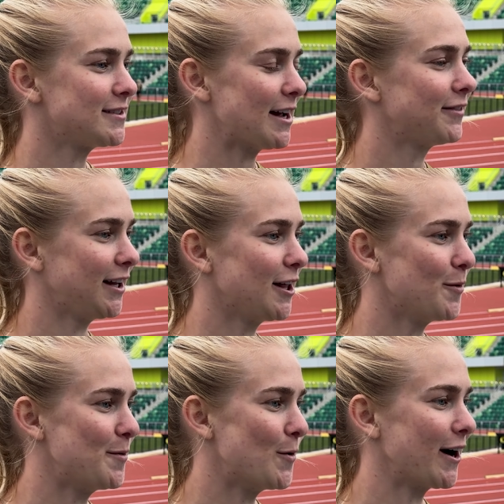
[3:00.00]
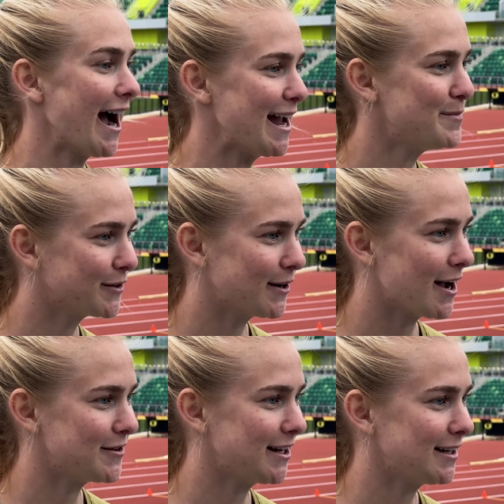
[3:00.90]
definitely a little bit more hype
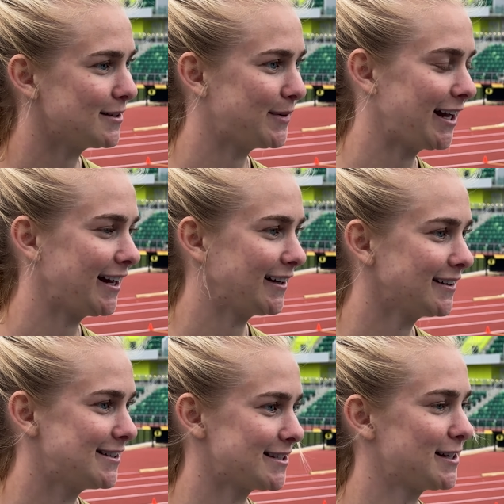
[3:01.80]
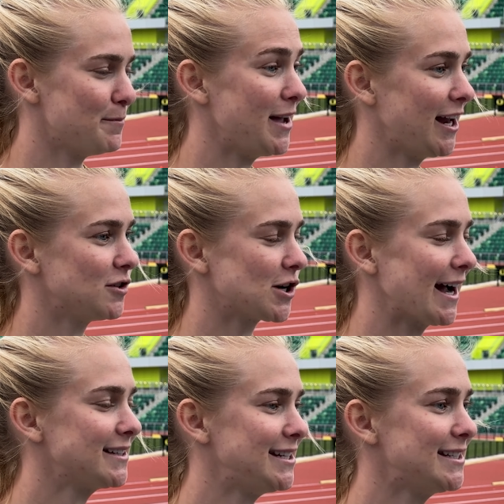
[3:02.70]
around it being just the main
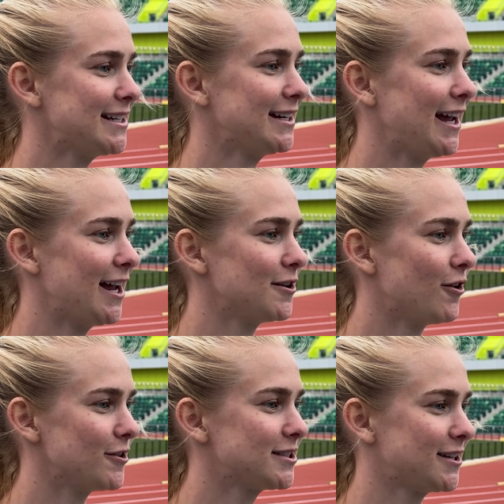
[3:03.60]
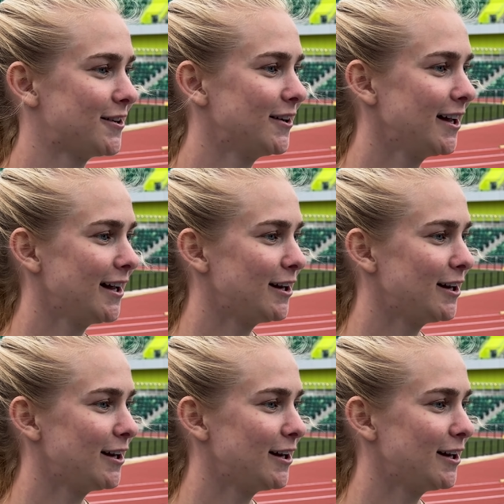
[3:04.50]
track season and also